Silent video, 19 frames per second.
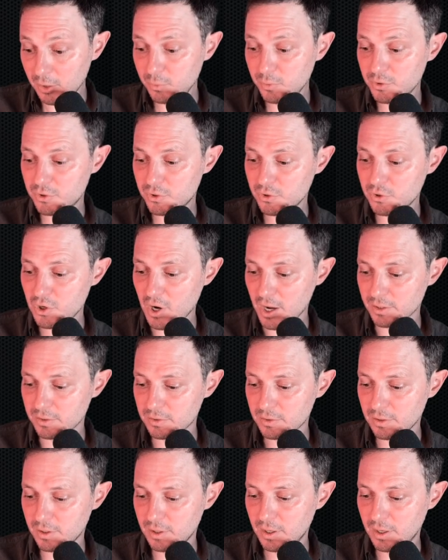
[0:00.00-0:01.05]
would
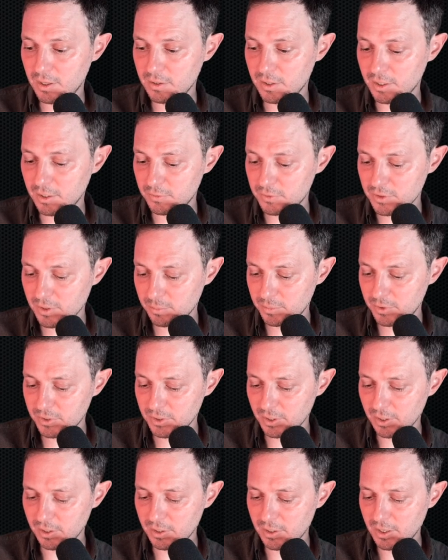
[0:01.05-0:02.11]
suggest that if
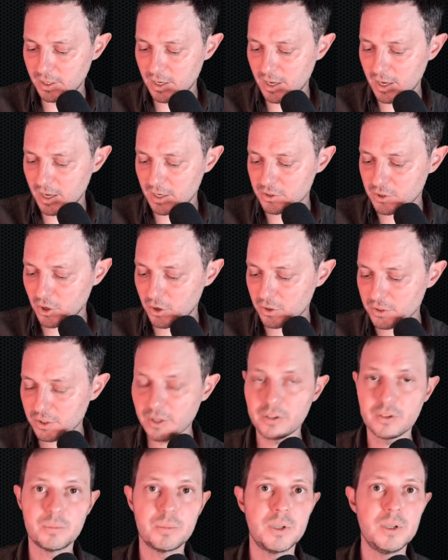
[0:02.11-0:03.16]
somebody is hurting
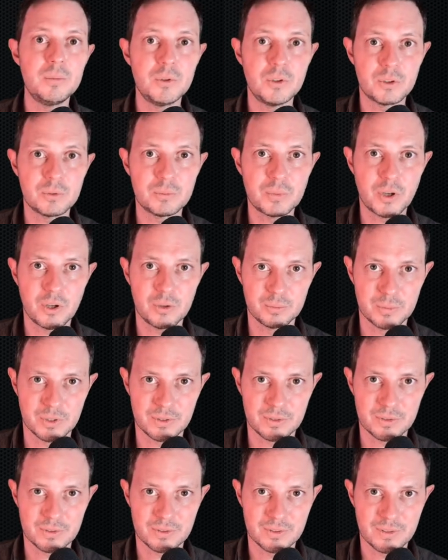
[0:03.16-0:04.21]
other people on
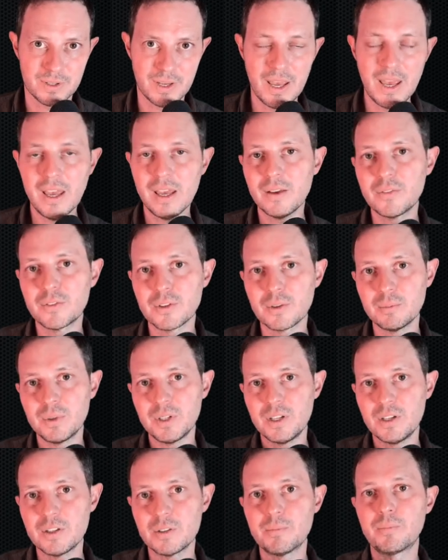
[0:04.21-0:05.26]
purpose, if
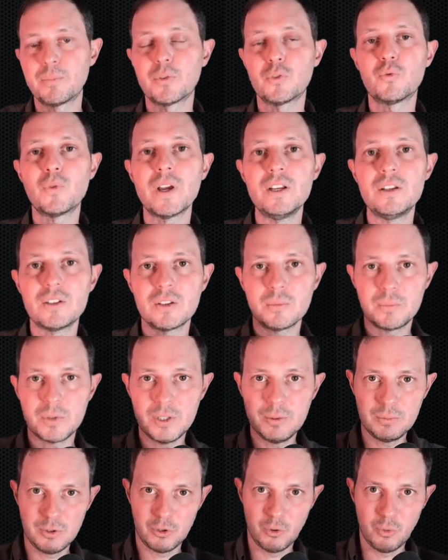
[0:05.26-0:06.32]
somebody is berating
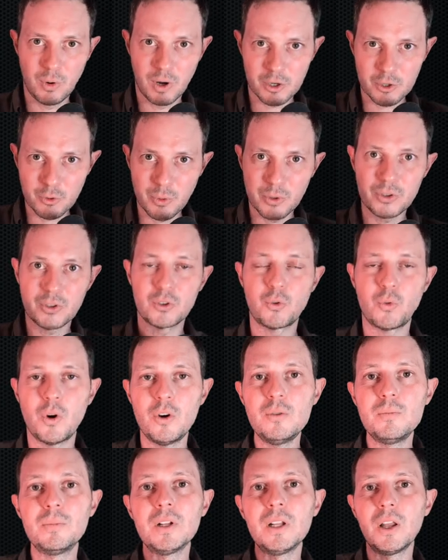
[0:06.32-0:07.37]
people who are
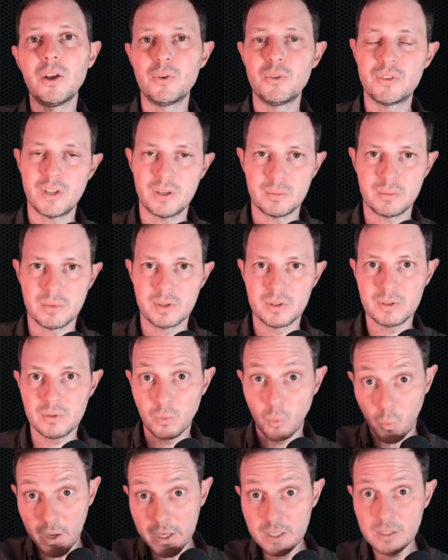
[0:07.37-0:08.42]
quote-unquote below them,
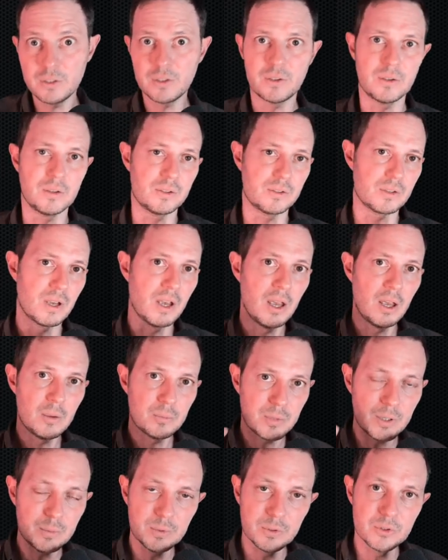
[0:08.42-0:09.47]
waiters,
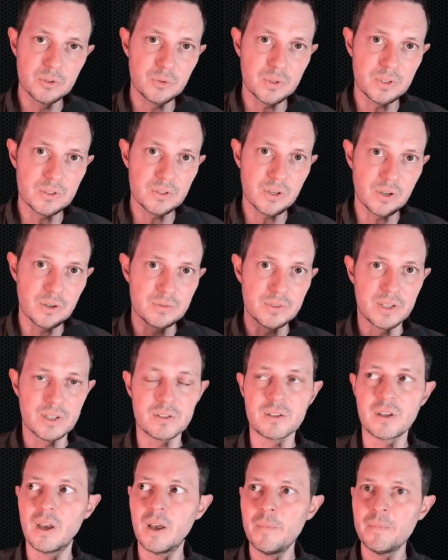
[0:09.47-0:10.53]
people doing
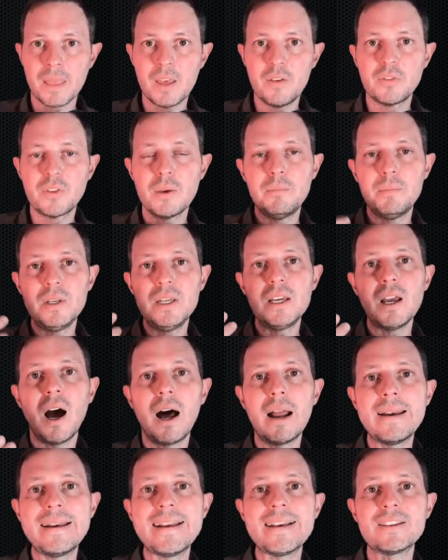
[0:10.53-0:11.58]
service, if they're being
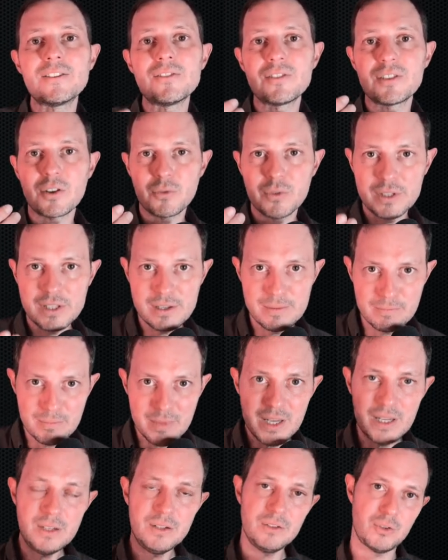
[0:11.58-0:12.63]
unnecessarily
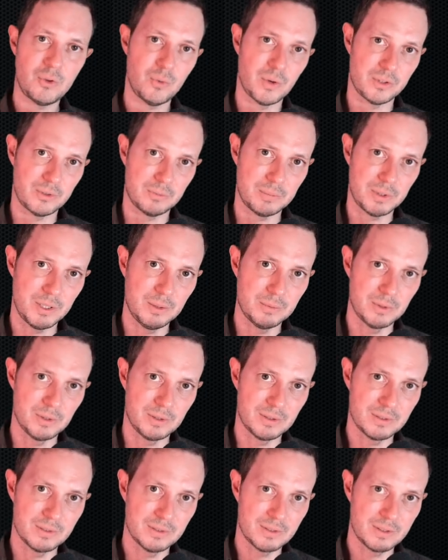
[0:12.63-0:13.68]
mean to other
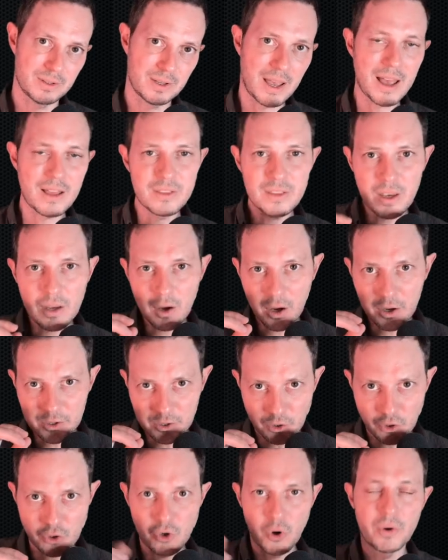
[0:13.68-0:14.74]
people and they are
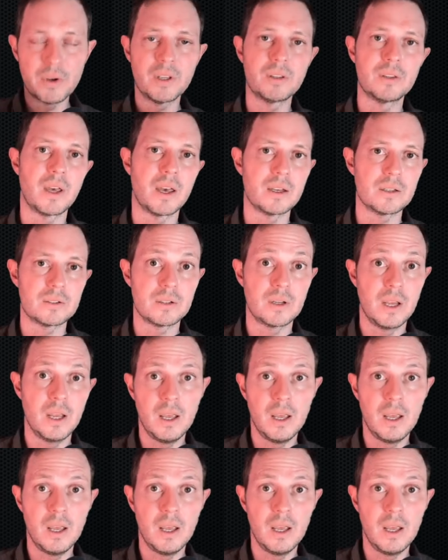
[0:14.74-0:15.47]
enjoying that,